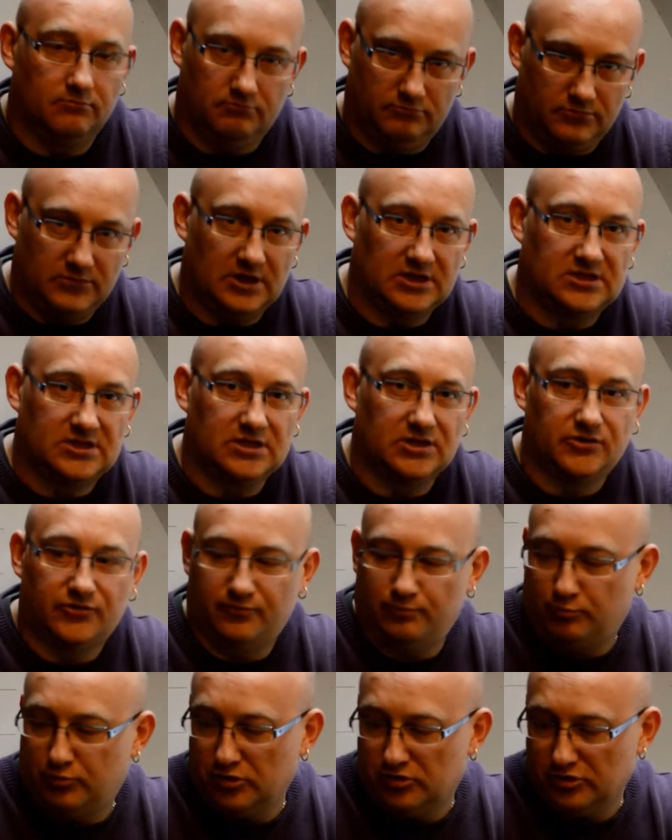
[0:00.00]
this is
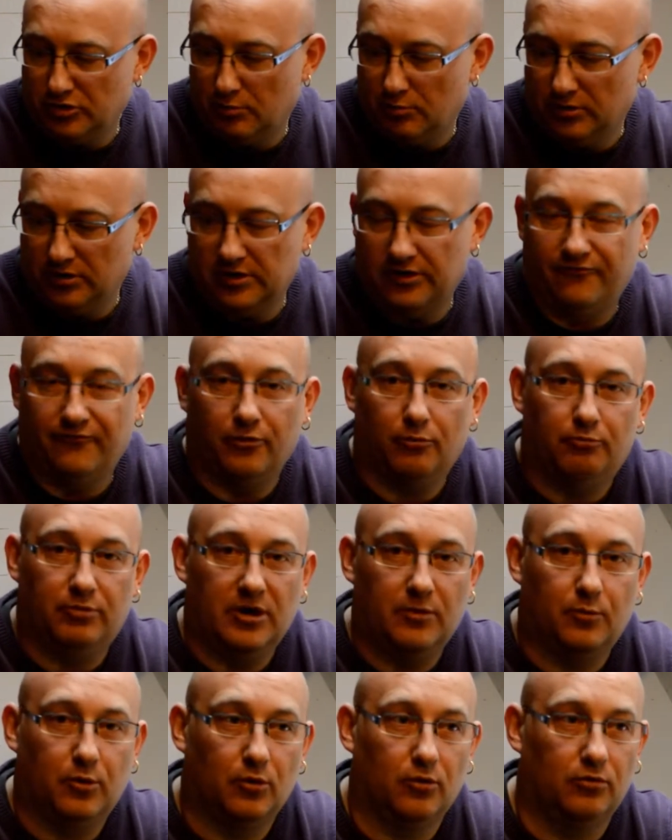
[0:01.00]
predominantly for
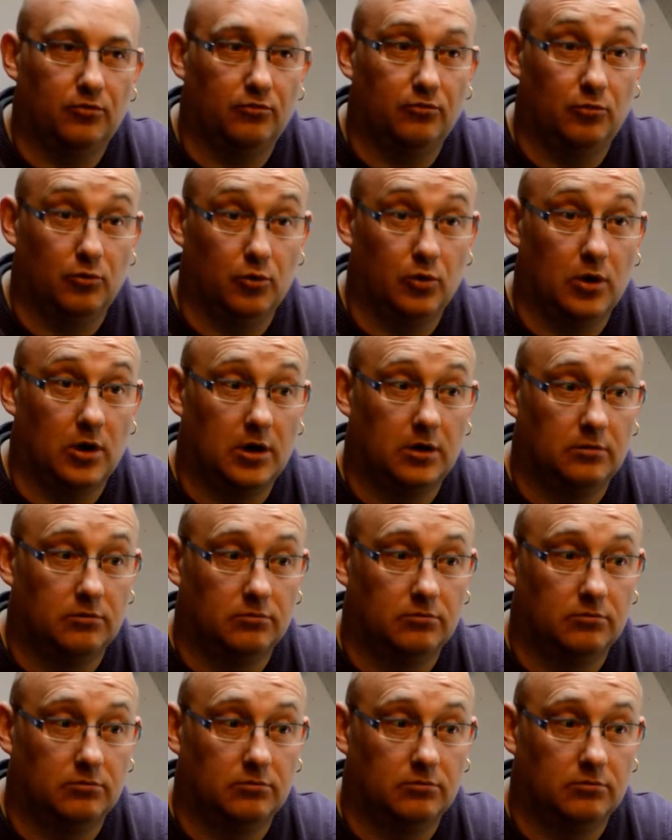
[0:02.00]
people who